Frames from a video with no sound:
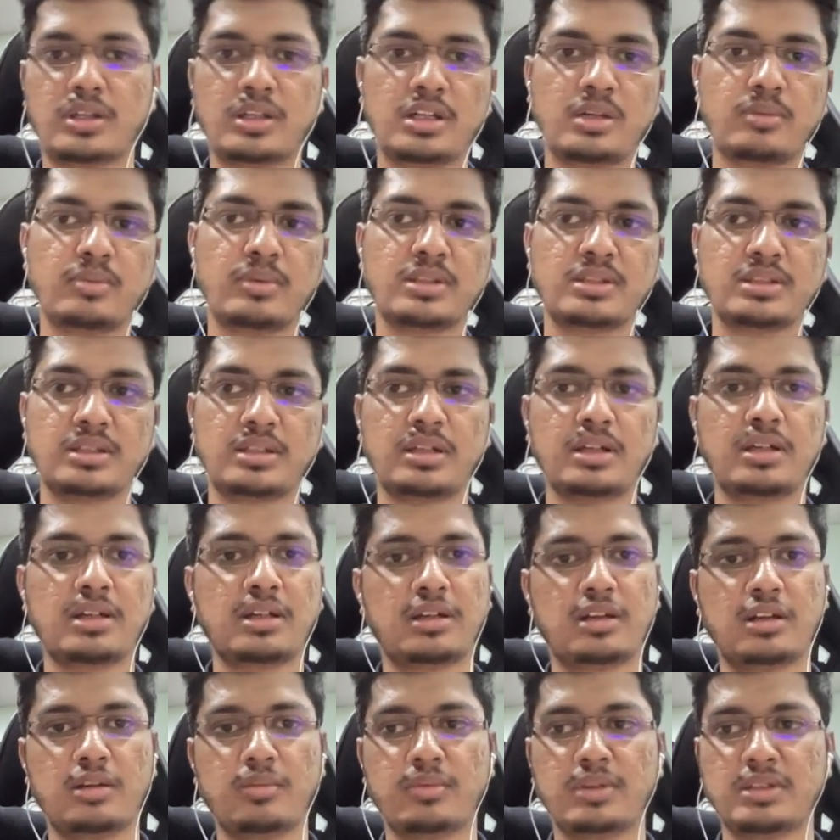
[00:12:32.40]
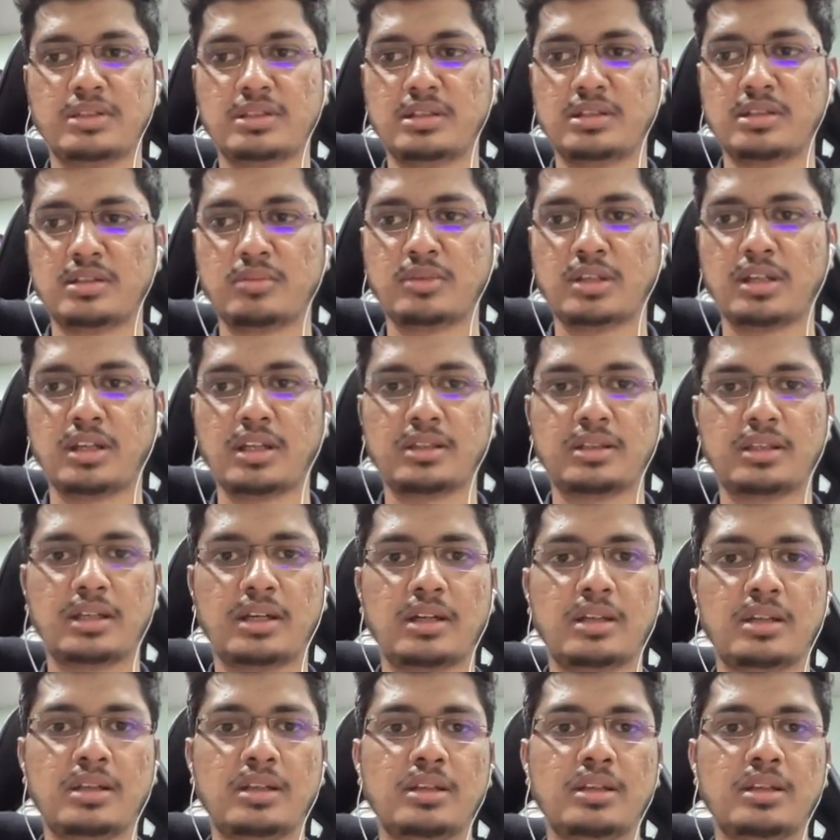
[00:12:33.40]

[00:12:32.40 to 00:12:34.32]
and 100%, something like that.